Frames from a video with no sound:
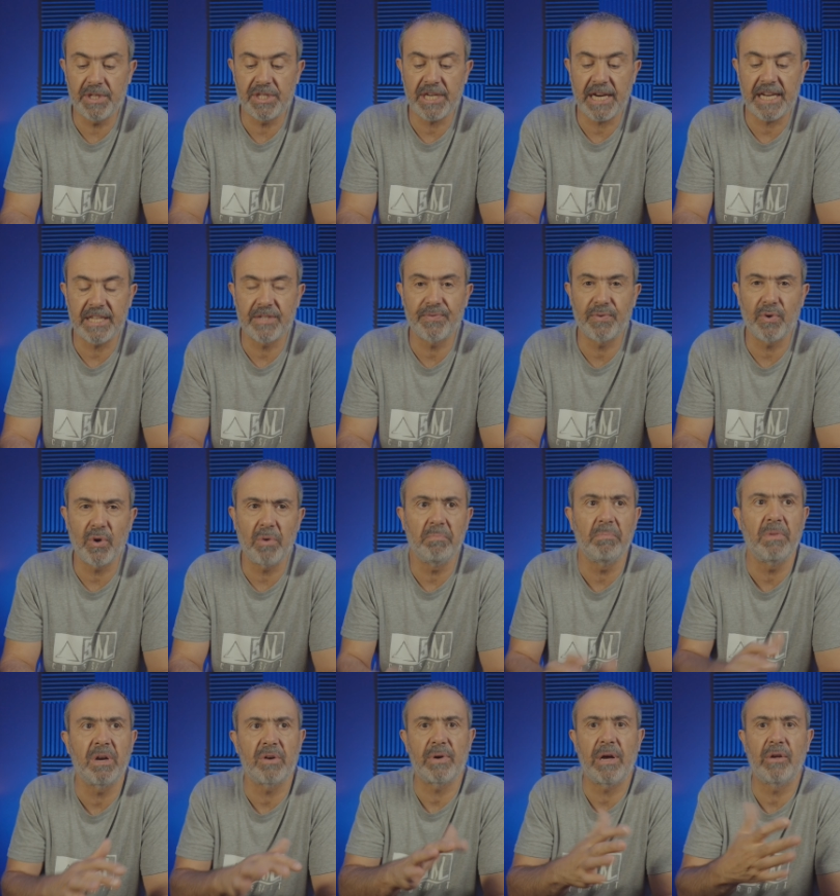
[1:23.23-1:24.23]
charge
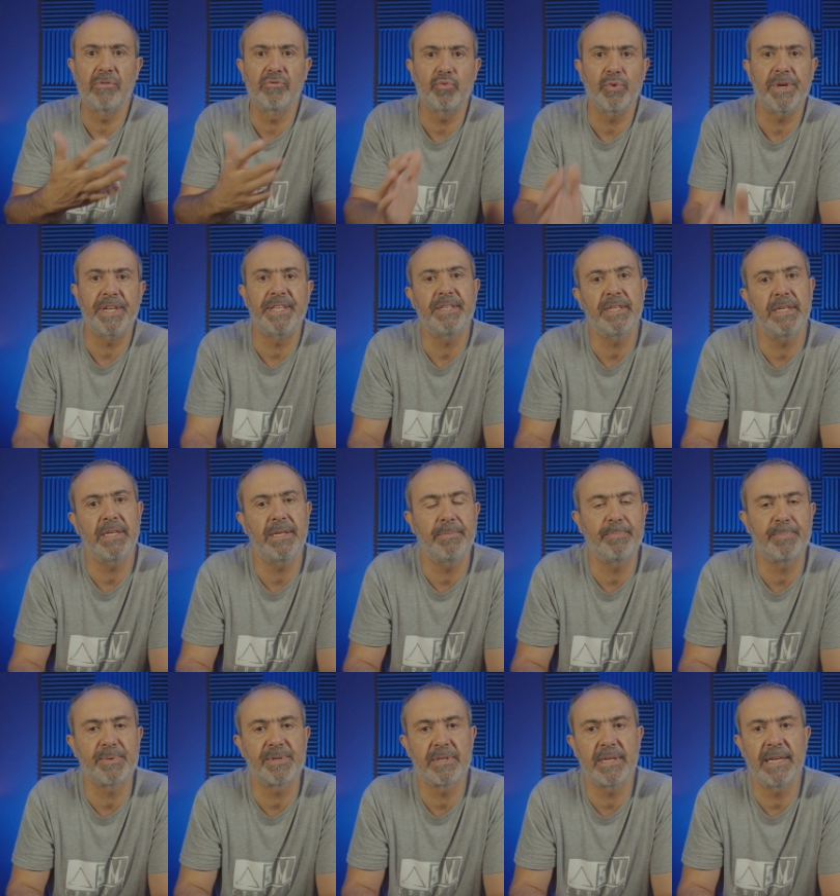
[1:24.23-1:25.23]
from around
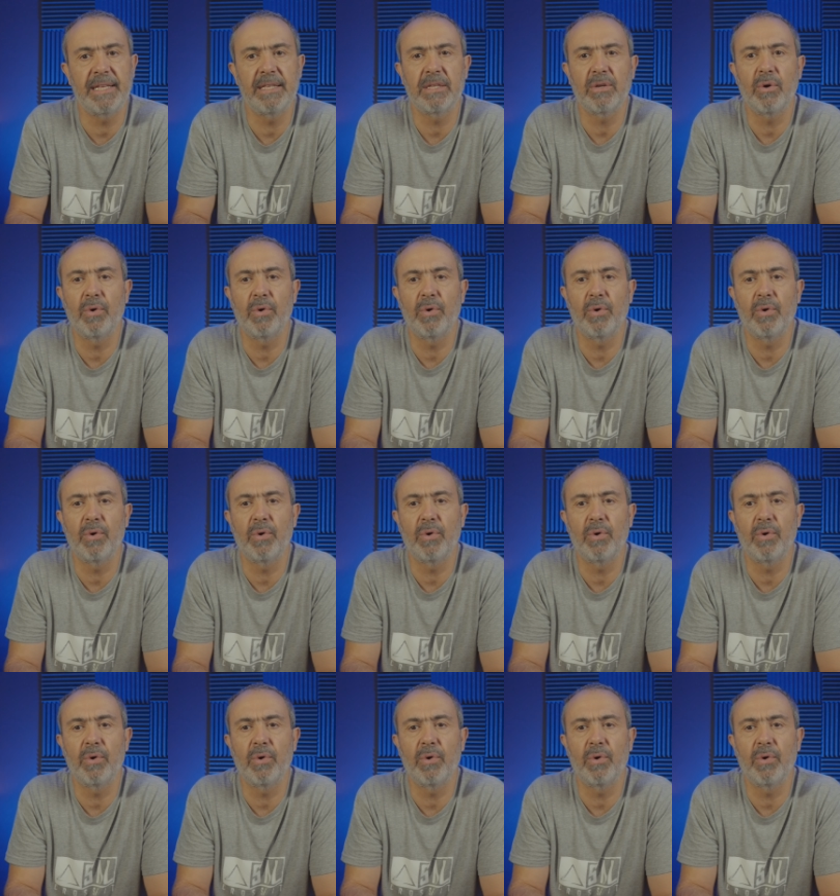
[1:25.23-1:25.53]
20%